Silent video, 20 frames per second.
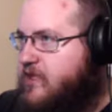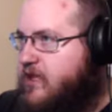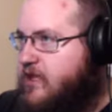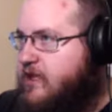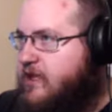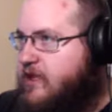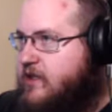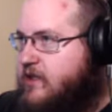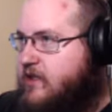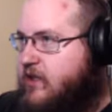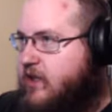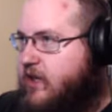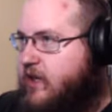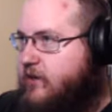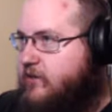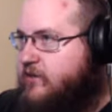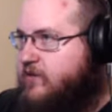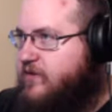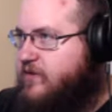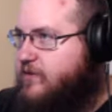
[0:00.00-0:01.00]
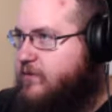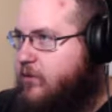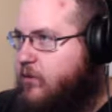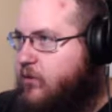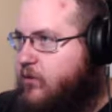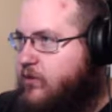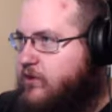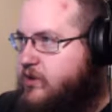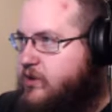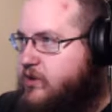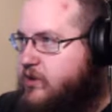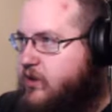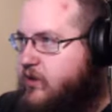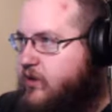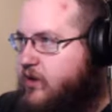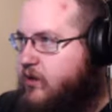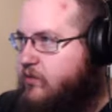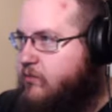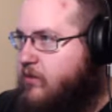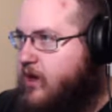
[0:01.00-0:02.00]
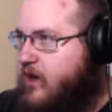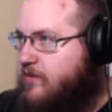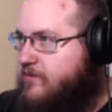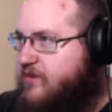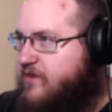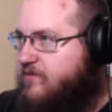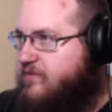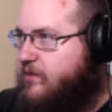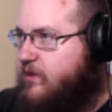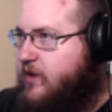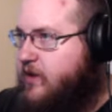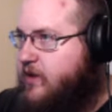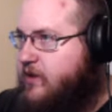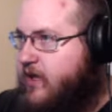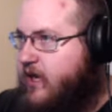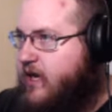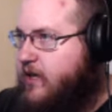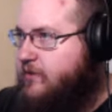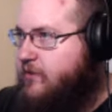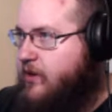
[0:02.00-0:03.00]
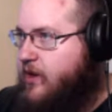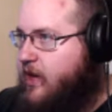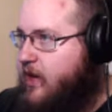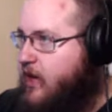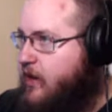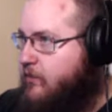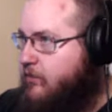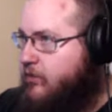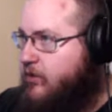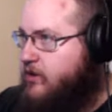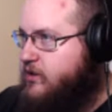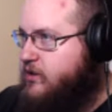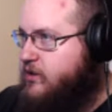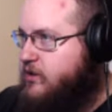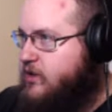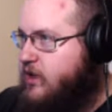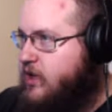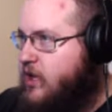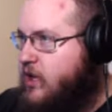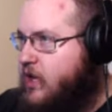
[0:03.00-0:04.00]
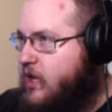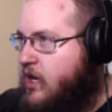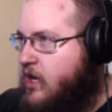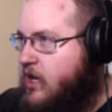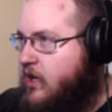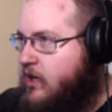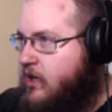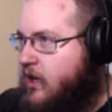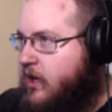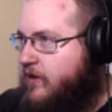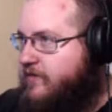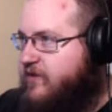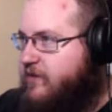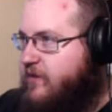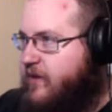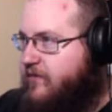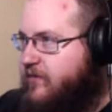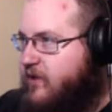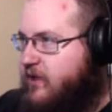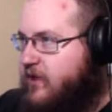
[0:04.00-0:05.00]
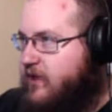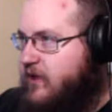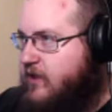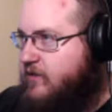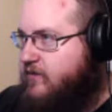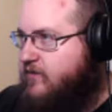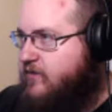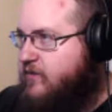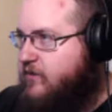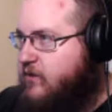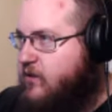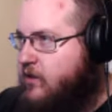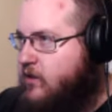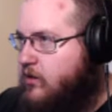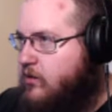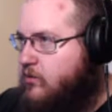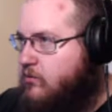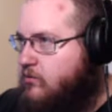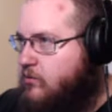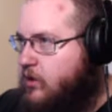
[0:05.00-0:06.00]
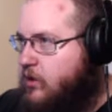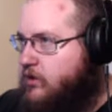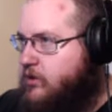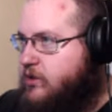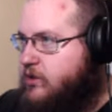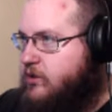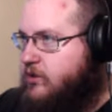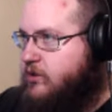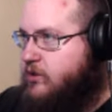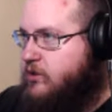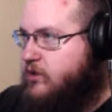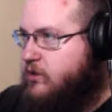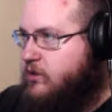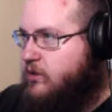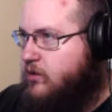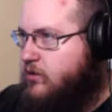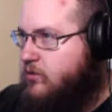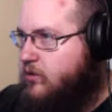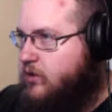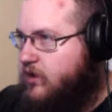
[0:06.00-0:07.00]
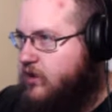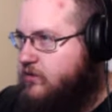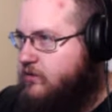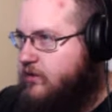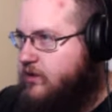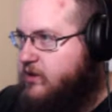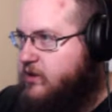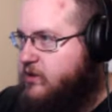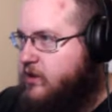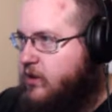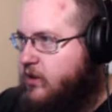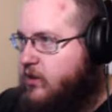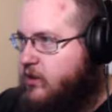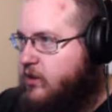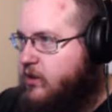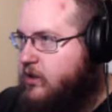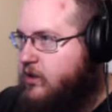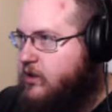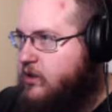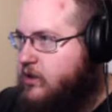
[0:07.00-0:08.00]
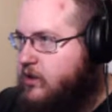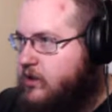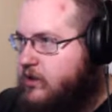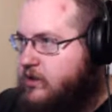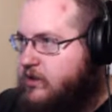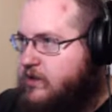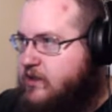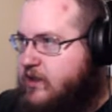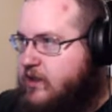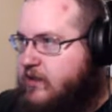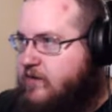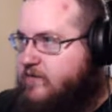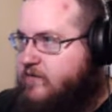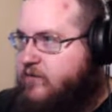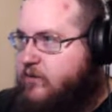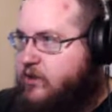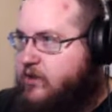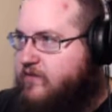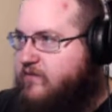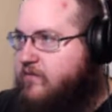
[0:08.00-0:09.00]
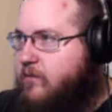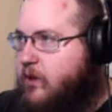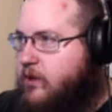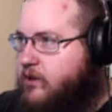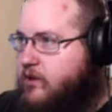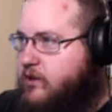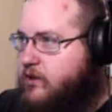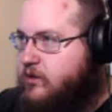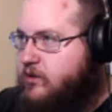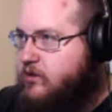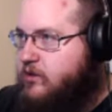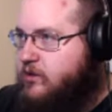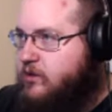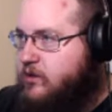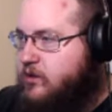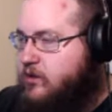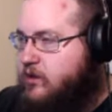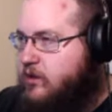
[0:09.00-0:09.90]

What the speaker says: endless clouds of spores and scurrying mobs of plant-animal hybrids. None of them ever leave. Monsters, one explains darkly. Z full of monsters.